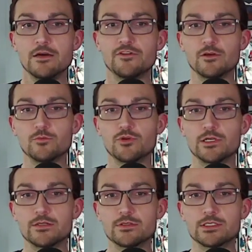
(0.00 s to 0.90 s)
film
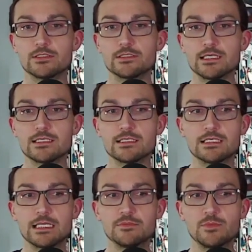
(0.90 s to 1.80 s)
producer doesn't
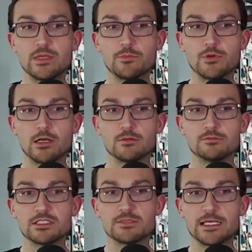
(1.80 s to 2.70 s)
seem to be a
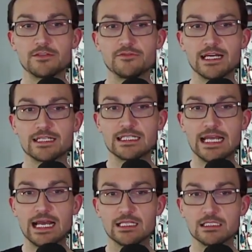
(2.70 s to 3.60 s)
problem, despite the fact
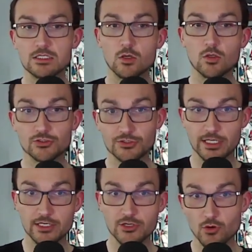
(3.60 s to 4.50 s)
that Al is older
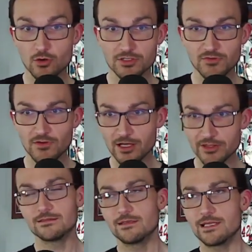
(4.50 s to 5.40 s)
than Noor's father.